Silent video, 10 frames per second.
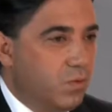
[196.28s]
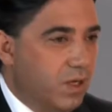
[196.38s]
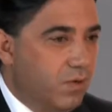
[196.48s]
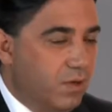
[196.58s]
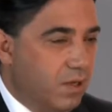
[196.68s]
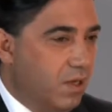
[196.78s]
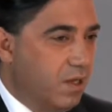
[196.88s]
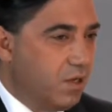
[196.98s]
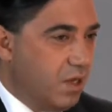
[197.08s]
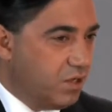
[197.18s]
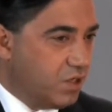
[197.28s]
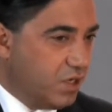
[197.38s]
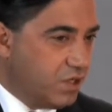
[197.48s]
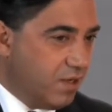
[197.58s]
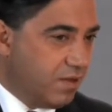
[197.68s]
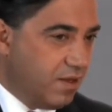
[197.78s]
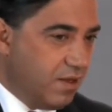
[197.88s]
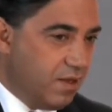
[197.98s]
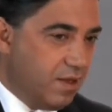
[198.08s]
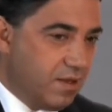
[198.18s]
where a judge has
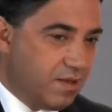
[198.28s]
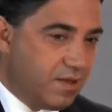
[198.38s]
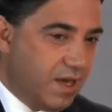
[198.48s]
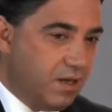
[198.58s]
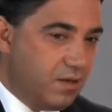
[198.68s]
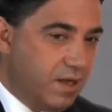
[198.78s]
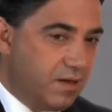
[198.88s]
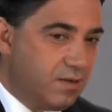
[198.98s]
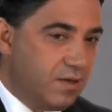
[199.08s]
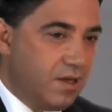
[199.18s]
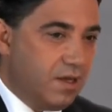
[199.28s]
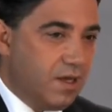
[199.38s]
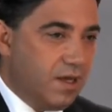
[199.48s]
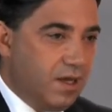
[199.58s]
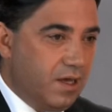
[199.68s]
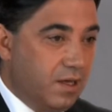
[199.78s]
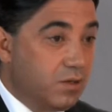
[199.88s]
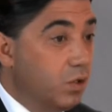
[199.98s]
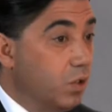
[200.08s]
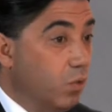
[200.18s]
stated that
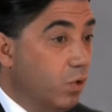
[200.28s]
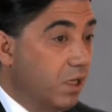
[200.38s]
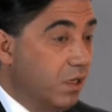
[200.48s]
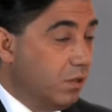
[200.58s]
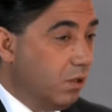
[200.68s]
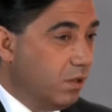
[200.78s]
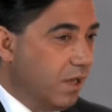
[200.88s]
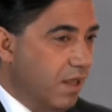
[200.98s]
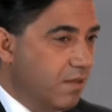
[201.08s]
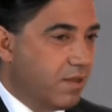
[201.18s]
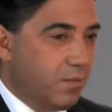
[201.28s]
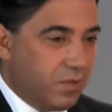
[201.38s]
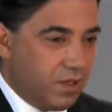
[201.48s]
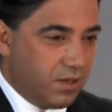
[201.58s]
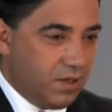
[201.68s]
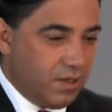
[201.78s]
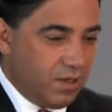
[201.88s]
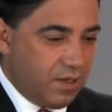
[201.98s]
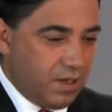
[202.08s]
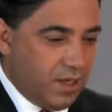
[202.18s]
you're walking along and something
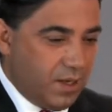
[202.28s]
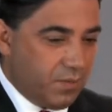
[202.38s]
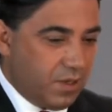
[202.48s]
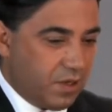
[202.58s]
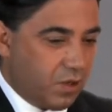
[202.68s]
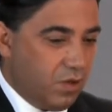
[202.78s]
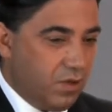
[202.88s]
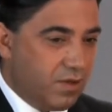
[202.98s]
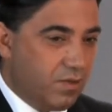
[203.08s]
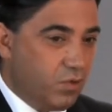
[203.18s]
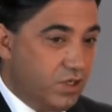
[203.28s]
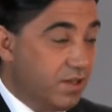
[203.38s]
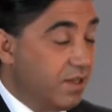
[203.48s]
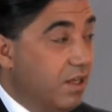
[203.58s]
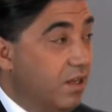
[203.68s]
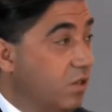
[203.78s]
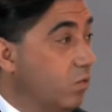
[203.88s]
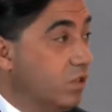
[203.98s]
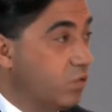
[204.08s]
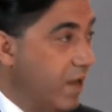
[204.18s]
occurs which is akin
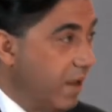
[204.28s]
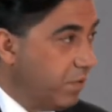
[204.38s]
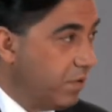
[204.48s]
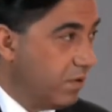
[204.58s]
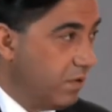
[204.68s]
to a trap?